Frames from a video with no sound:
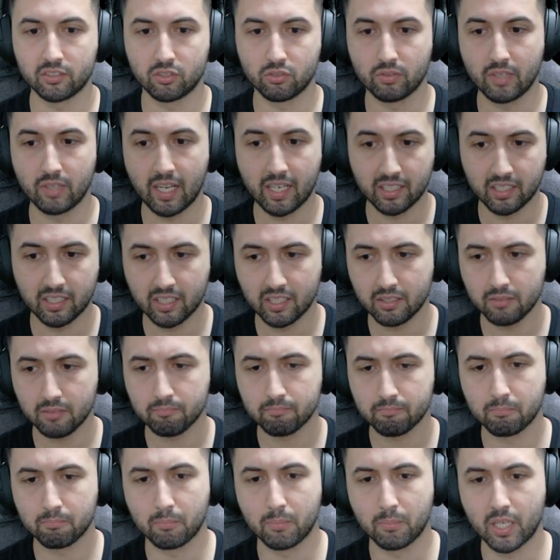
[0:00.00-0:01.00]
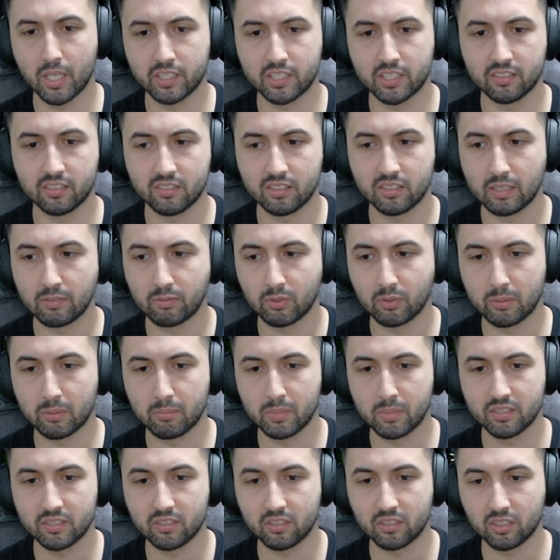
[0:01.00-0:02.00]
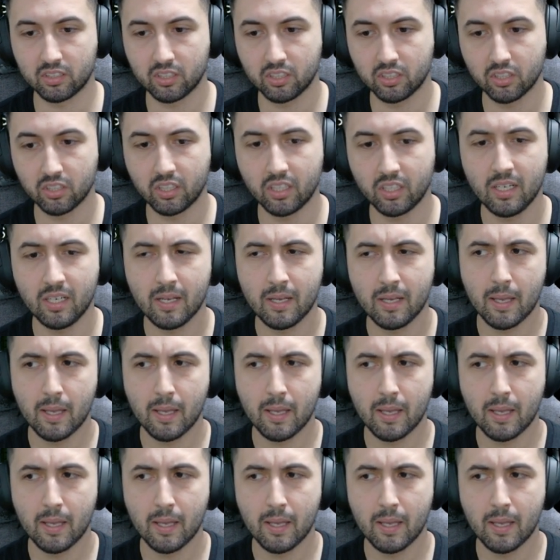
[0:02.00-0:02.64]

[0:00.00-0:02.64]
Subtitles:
to 90 by just enabling VSync here,